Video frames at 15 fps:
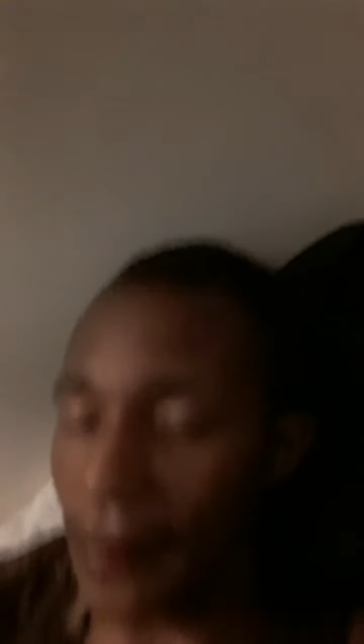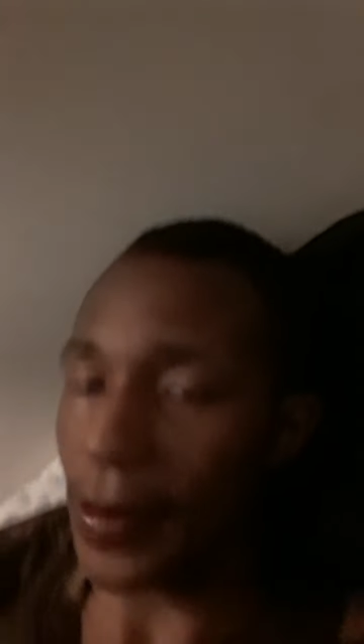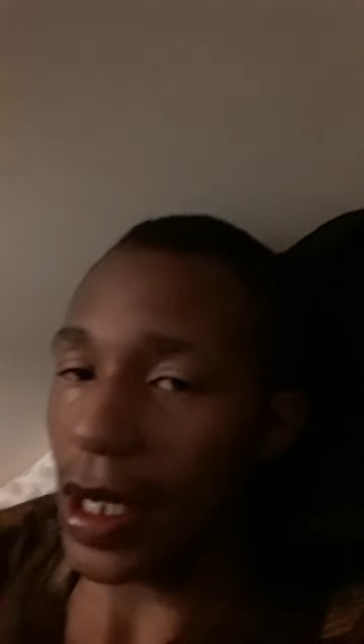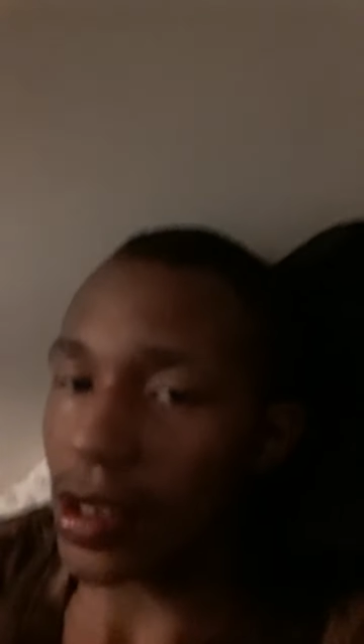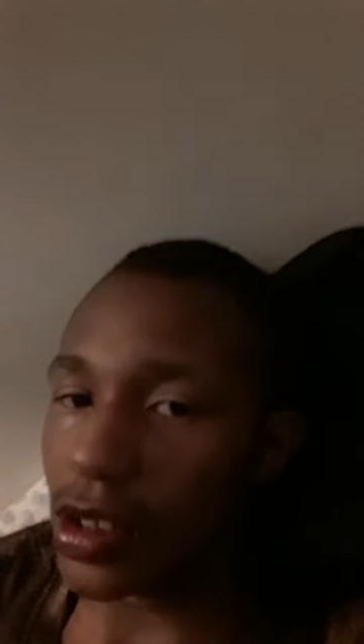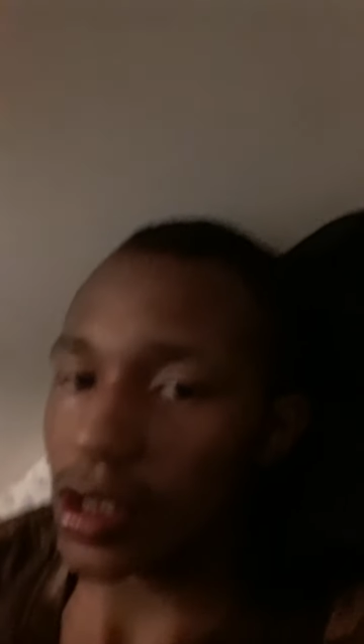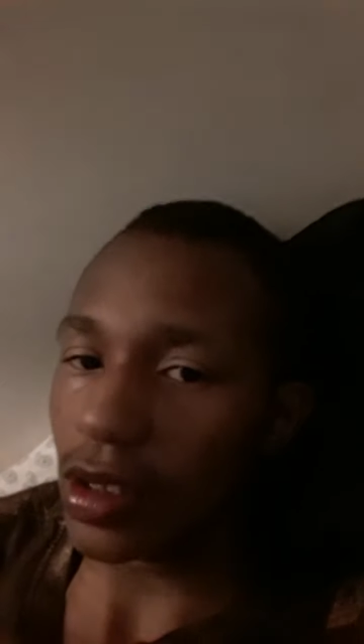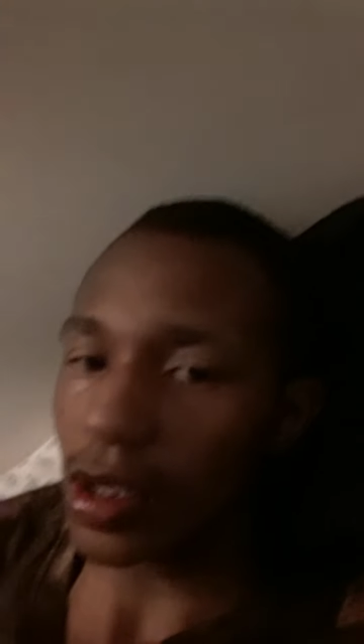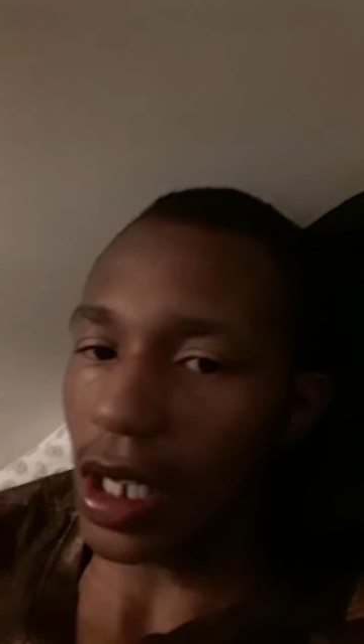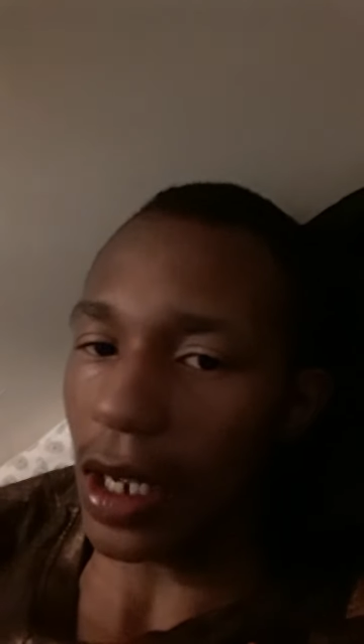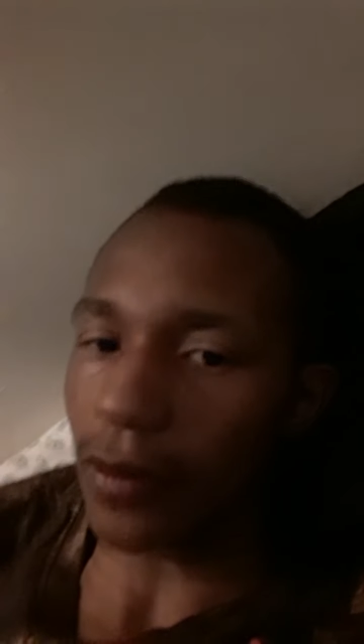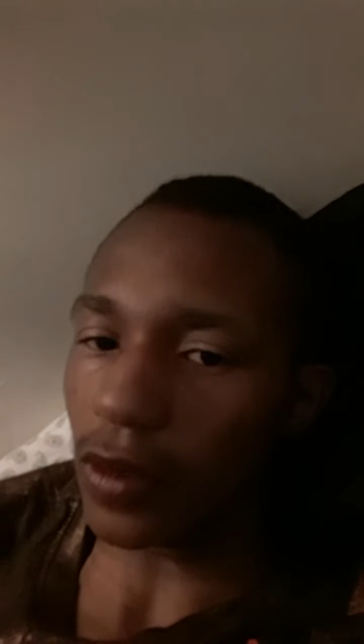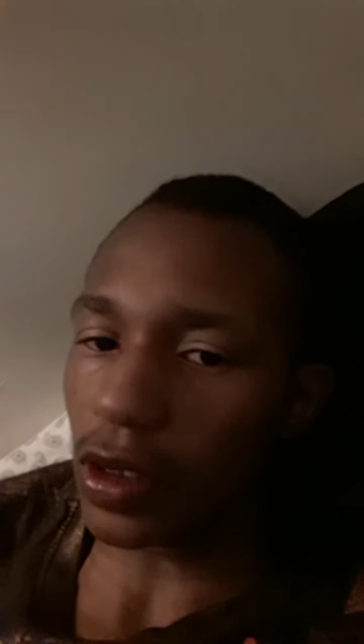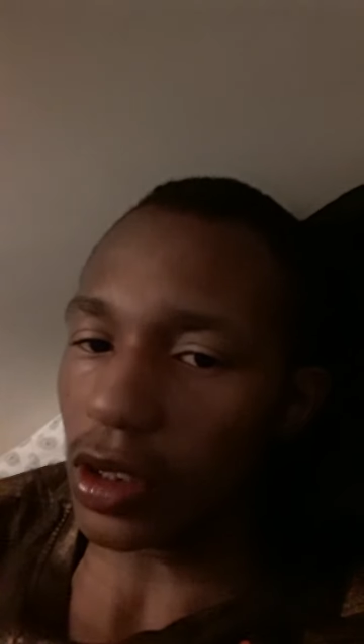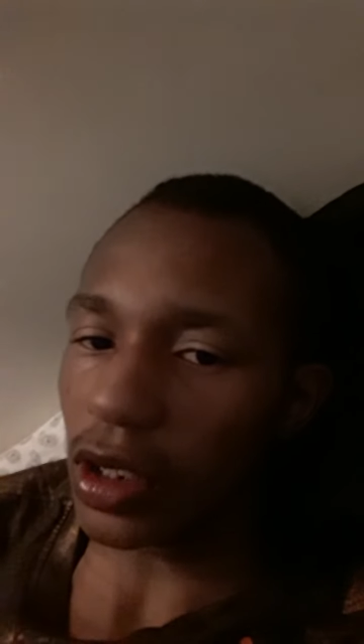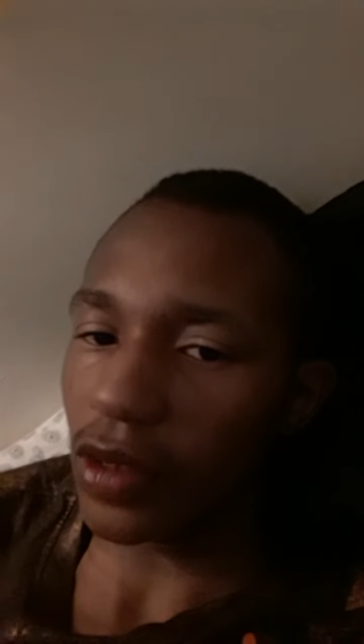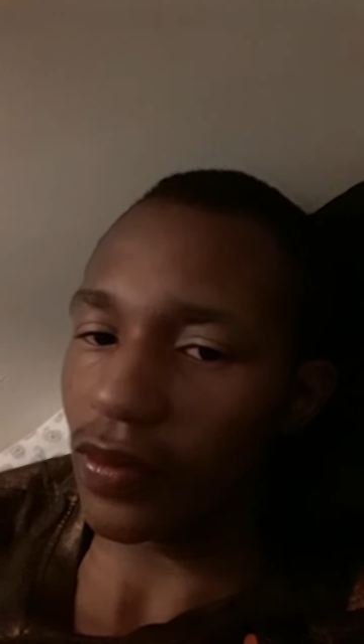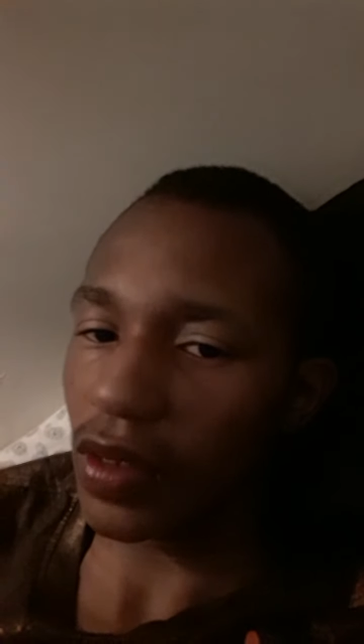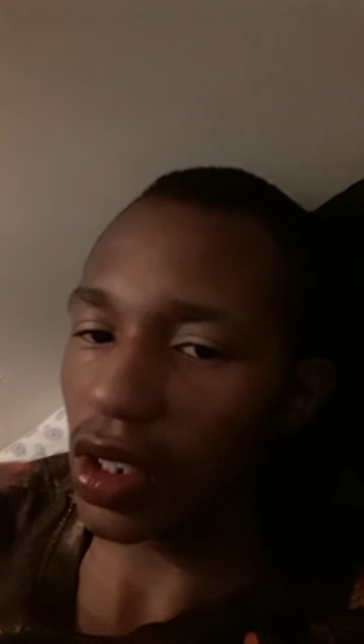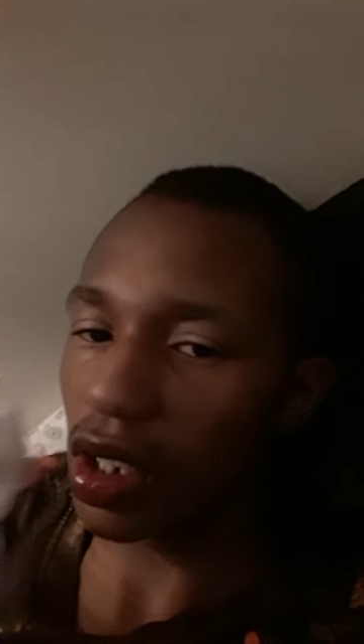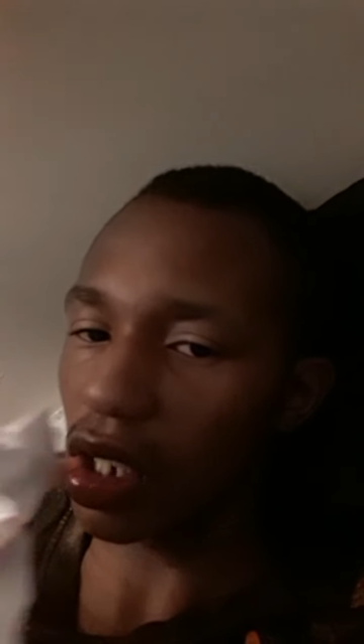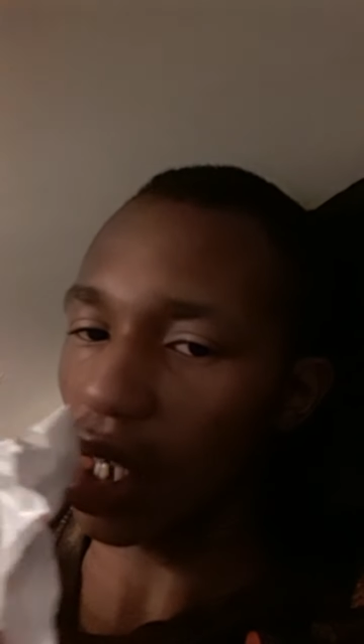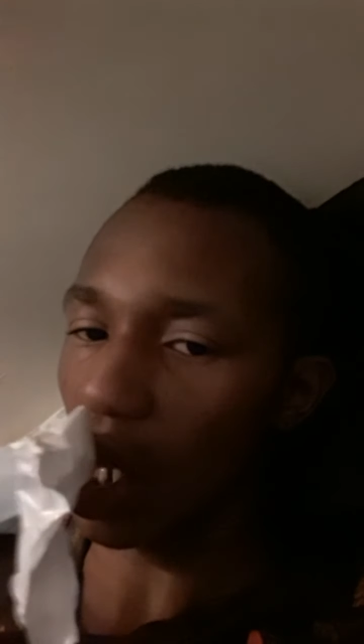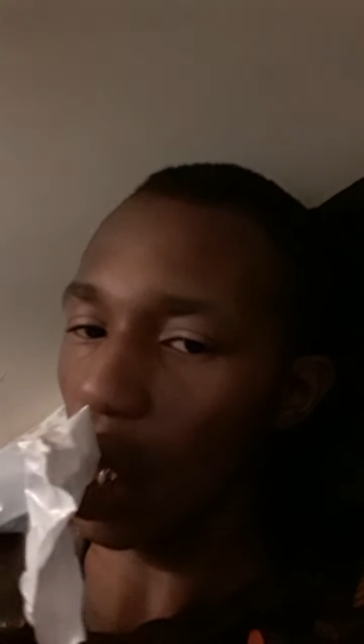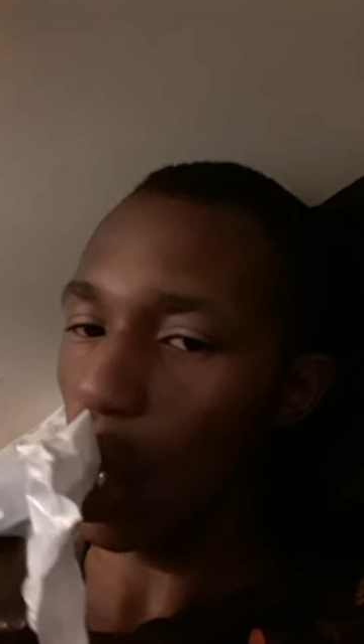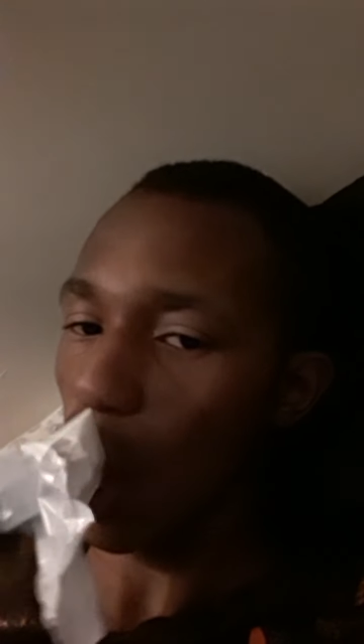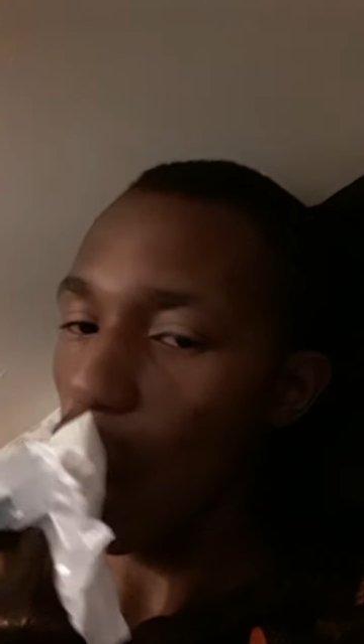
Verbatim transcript: back to you live with another video.